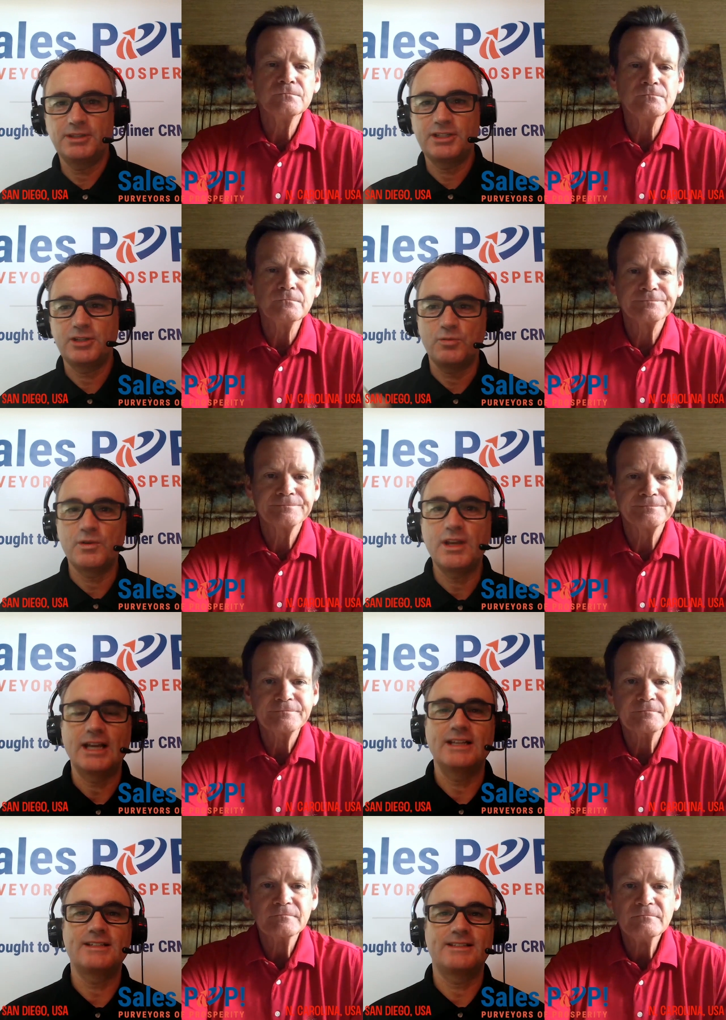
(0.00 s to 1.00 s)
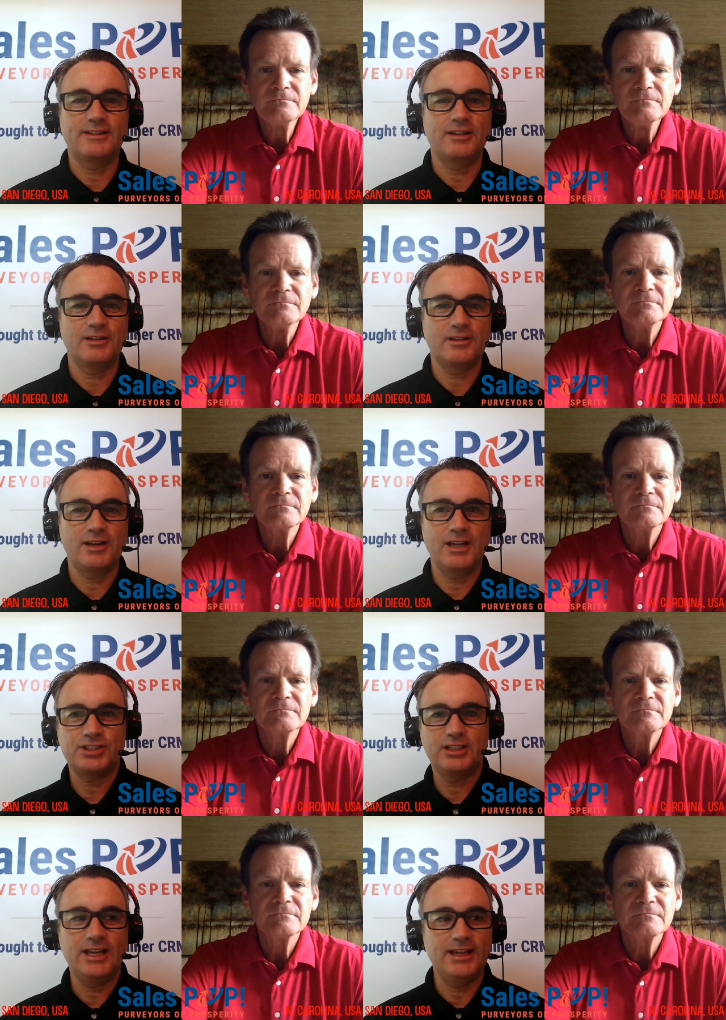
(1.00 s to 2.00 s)
Speaker 1: but they don't realize that they're
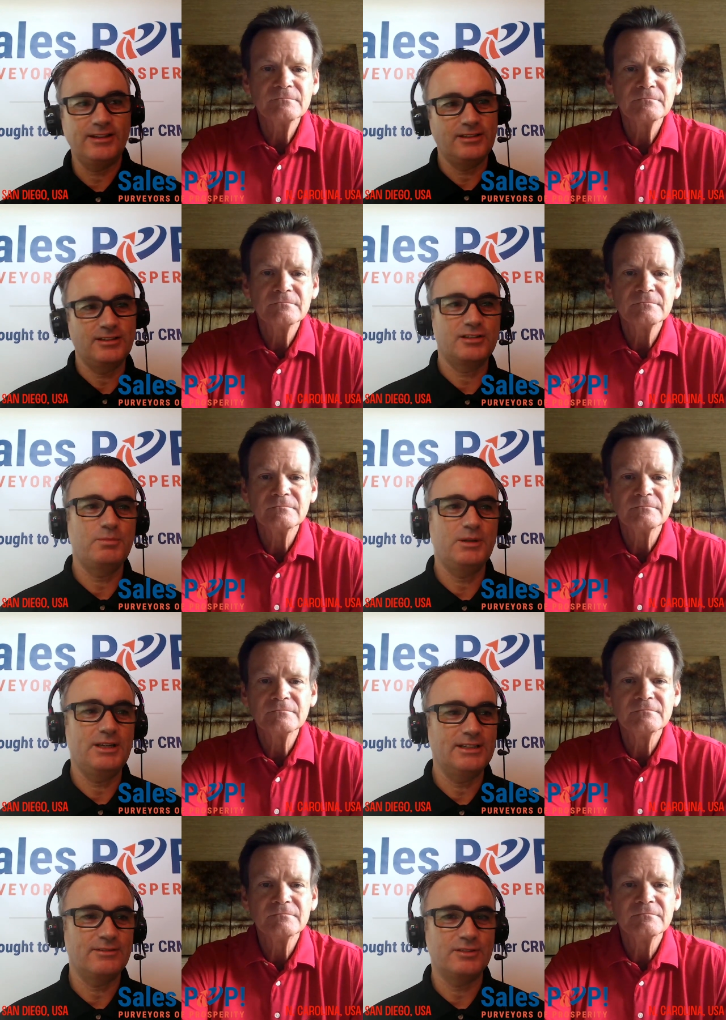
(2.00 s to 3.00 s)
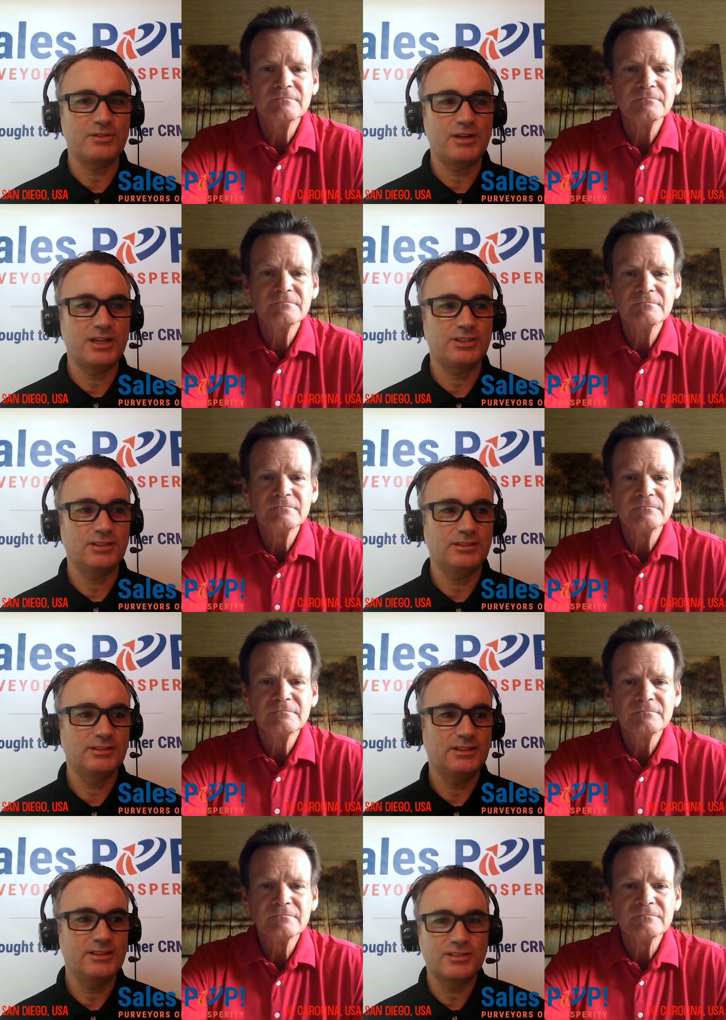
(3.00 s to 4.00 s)
actually headed in a completely different direction.
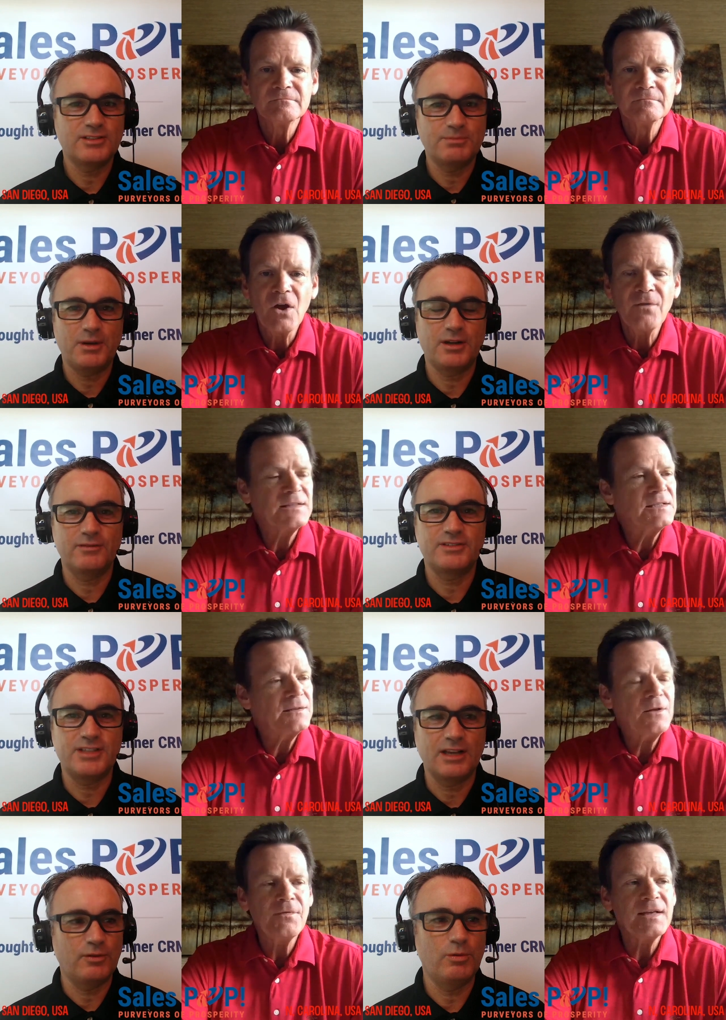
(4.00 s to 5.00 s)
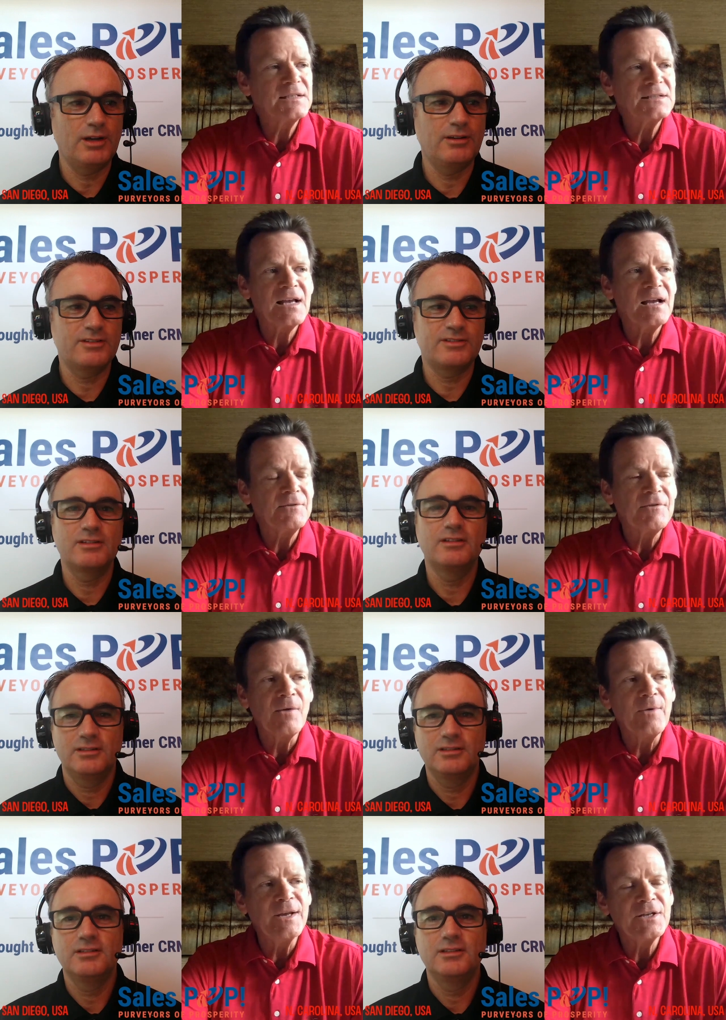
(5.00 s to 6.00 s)
Is this a part of oh, self awareness? Exactly
Speaker 2: right.
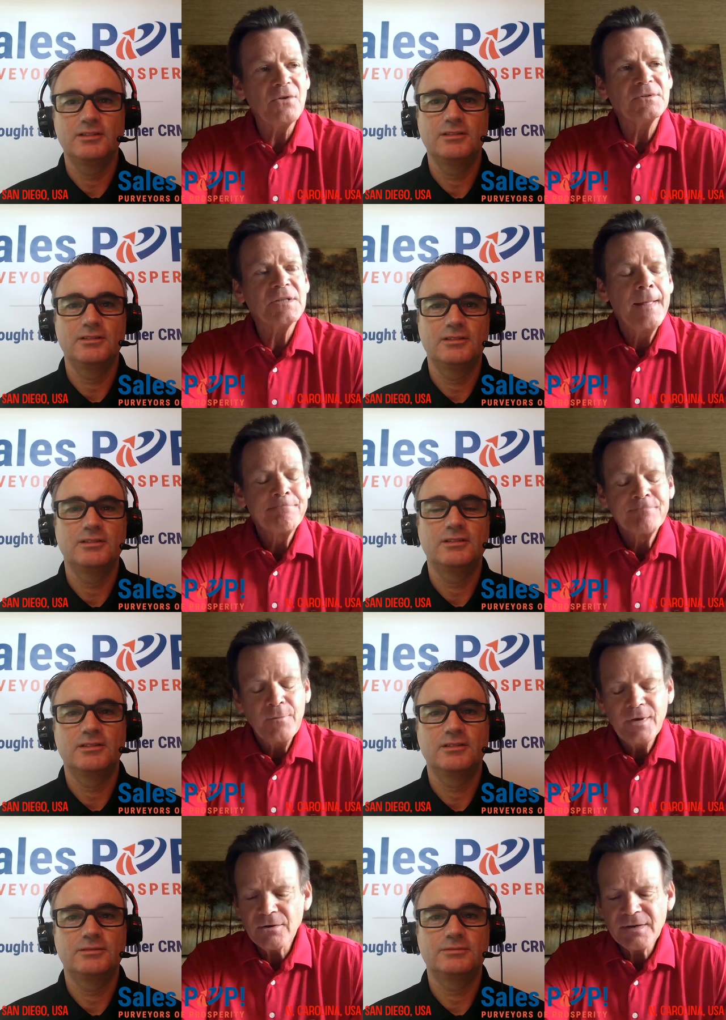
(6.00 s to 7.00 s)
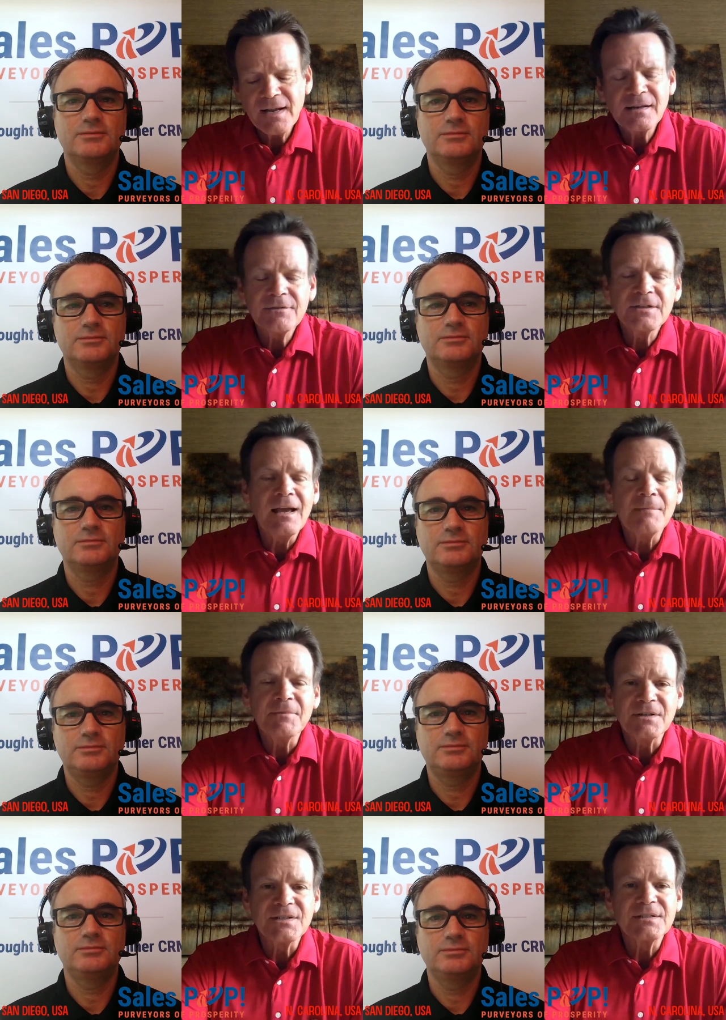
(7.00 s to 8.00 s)
We don't we don't take enough time to
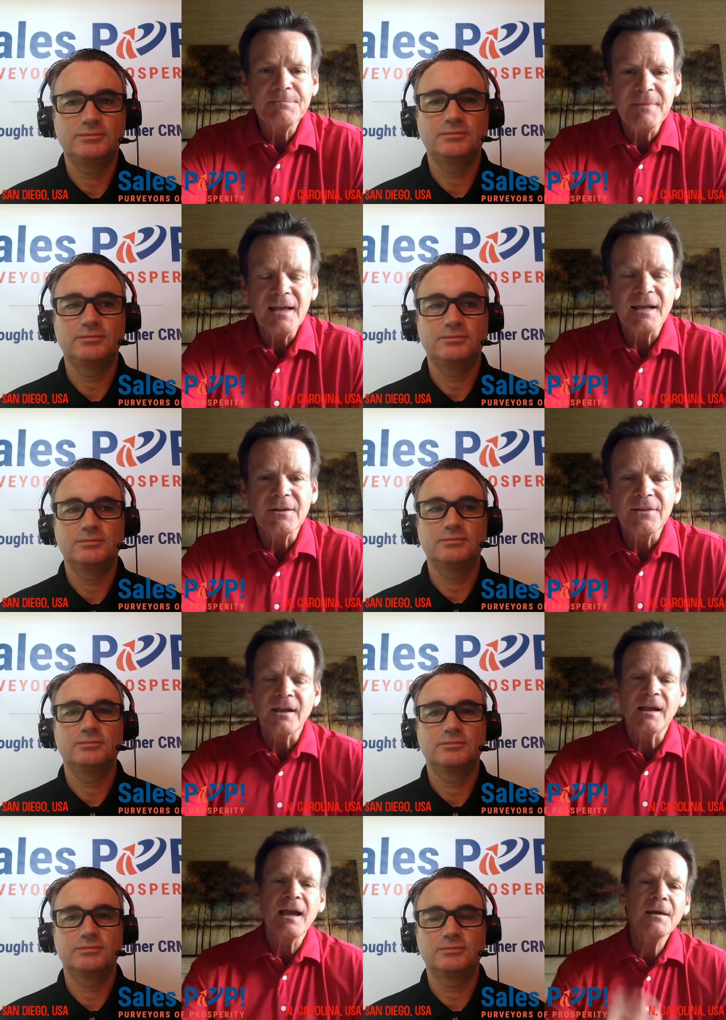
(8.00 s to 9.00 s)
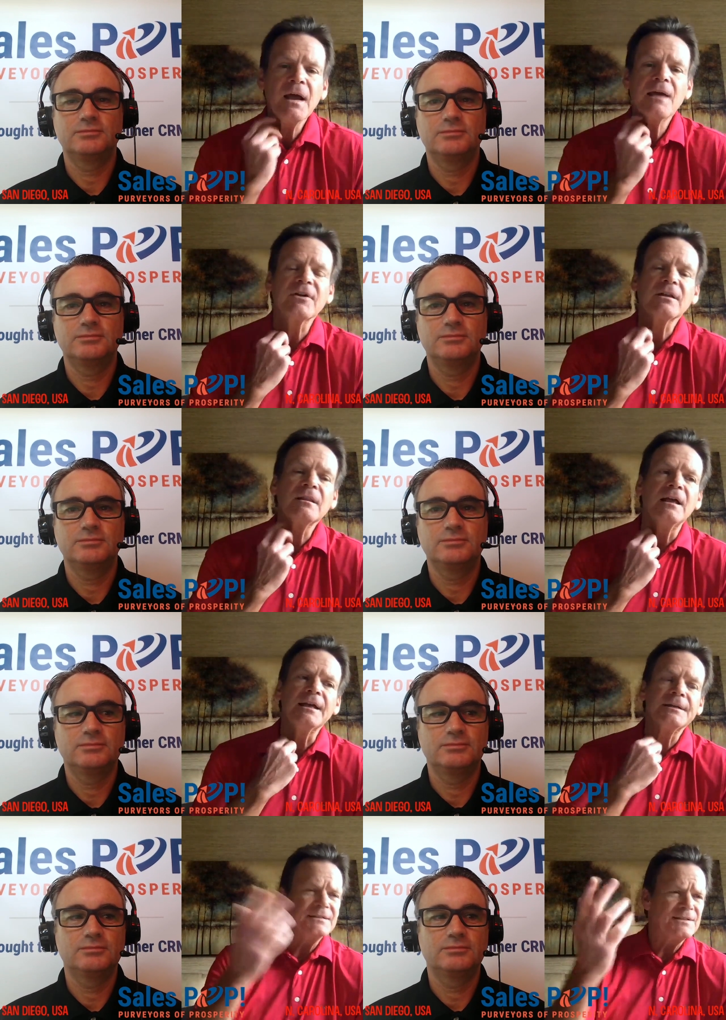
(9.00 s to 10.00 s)
just sit back and think. I, I, have a client,
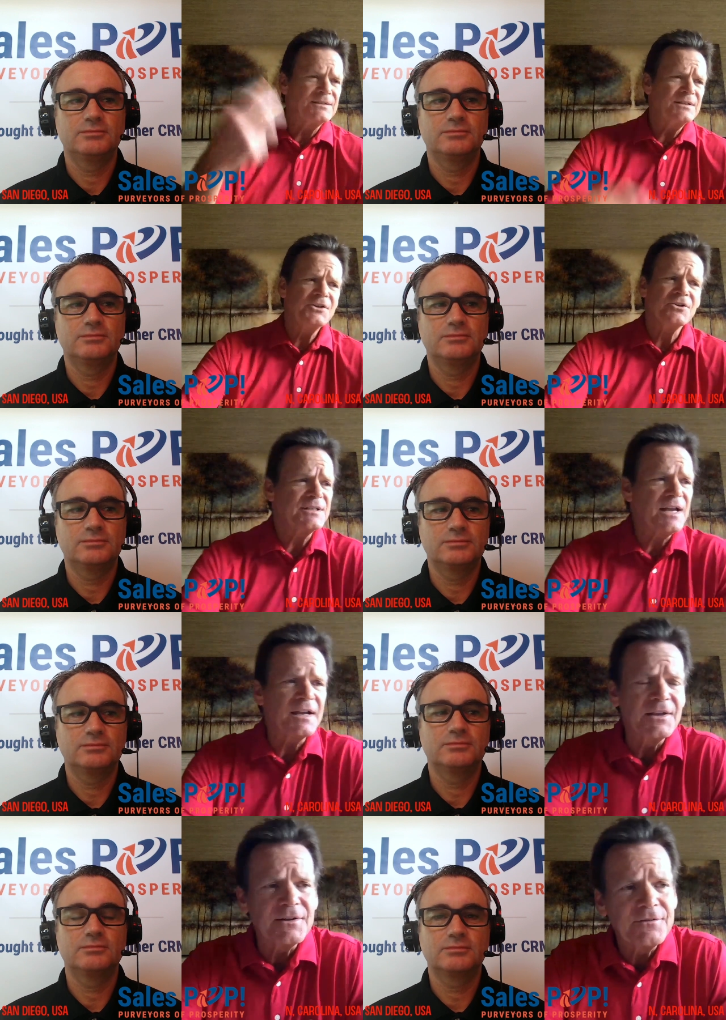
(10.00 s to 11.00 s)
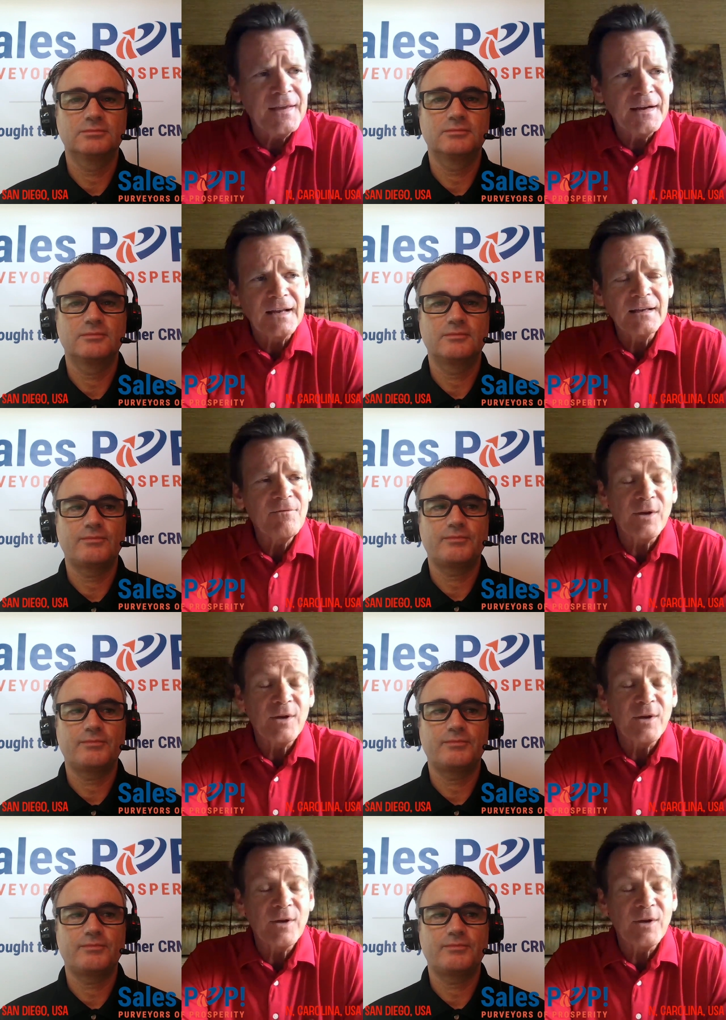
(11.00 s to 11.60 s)
he's a senior executive, and I love